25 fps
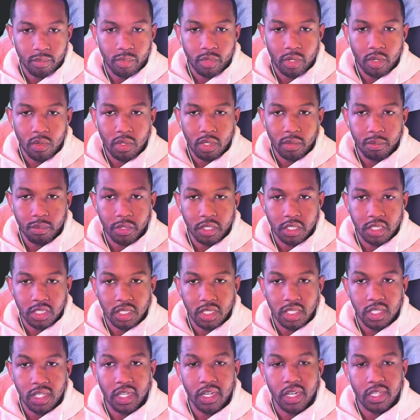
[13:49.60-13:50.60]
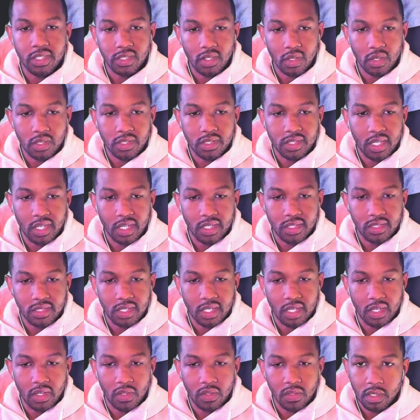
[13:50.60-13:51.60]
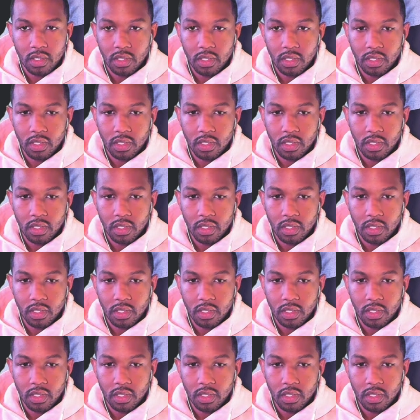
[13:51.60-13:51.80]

Prohibition, and I saw a Sky Scout.